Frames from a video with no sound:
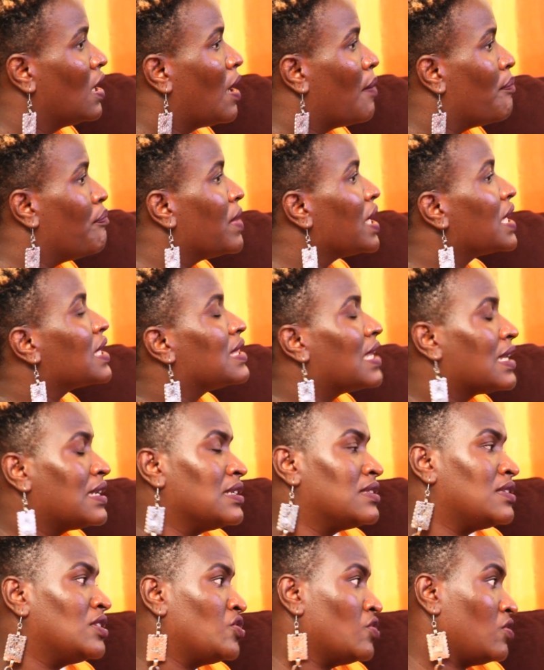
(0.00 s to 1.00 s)
make that
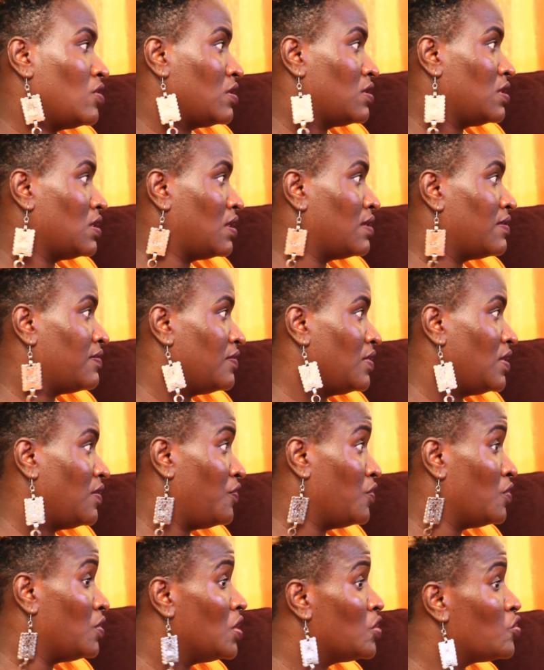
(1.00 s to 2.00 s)
decision yourself if
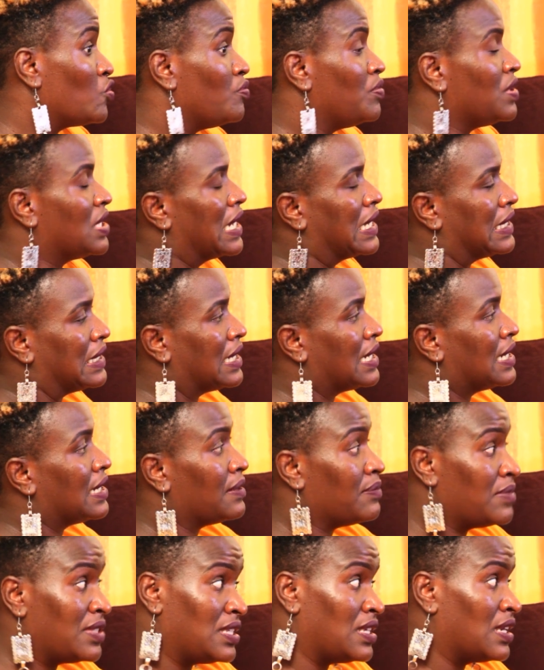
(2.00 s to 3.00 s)
you need to be under an
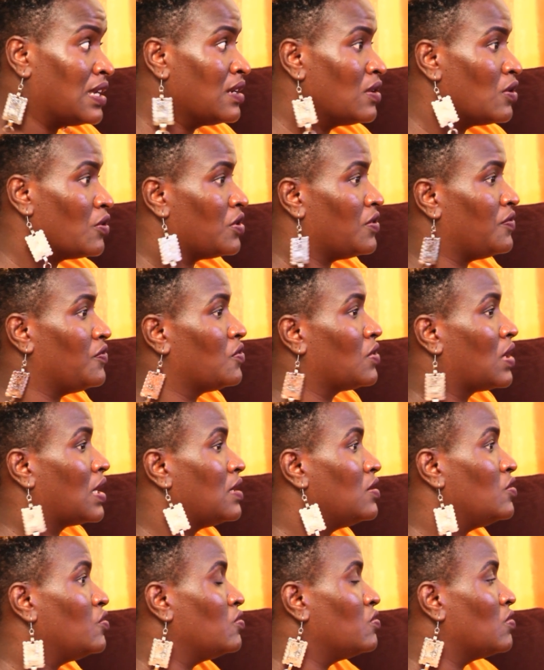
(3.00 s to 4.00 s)
MCN or if you can
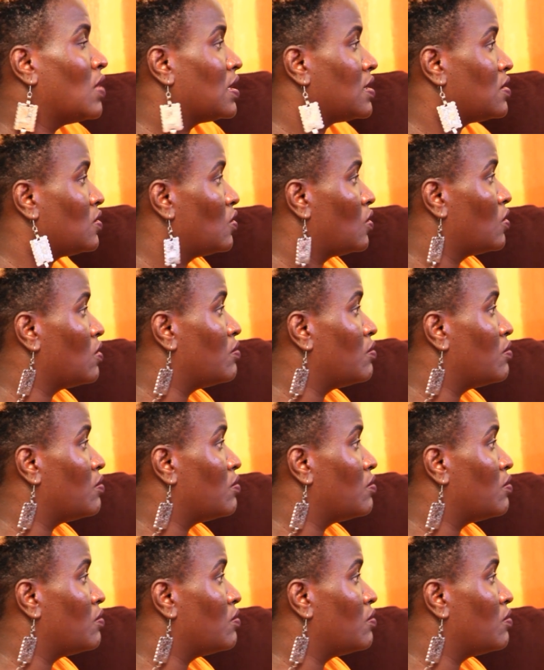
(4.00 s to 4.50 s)
do a solo